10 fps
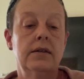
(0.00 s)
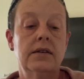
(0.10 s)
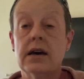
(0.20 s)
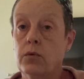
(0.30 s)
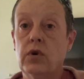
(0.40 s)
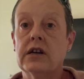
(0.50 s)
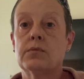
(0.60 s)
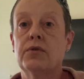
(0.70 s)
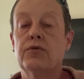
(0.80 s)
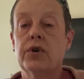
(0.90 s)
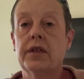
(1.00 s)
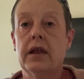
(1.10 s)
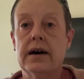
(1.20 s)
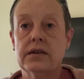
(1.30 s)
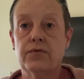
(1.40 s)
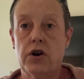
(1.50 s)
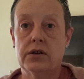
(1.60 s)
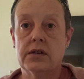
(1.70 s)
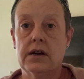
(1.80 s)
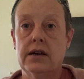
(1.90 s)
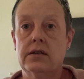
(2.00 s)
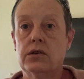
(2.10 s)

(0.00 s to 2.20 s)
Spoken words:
10 weeks before the last frost date.